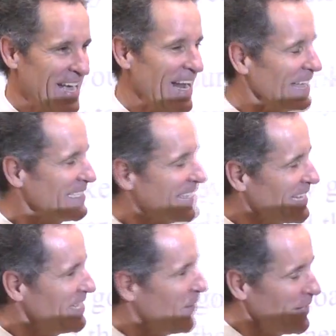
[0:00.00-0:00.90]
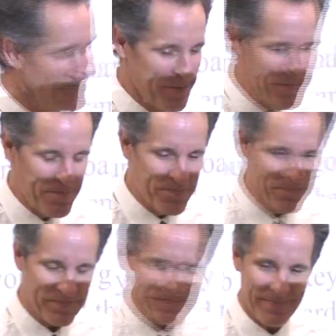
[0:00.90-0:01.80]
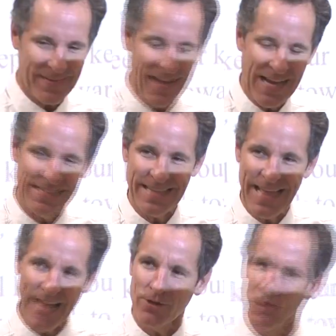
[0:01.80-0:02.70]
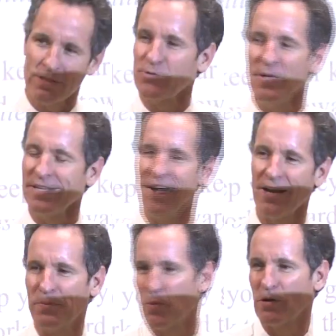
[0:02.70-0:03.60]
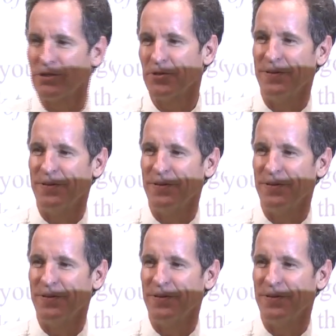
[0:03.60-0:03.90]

And I just said, you know what? I said, that goal was really not important to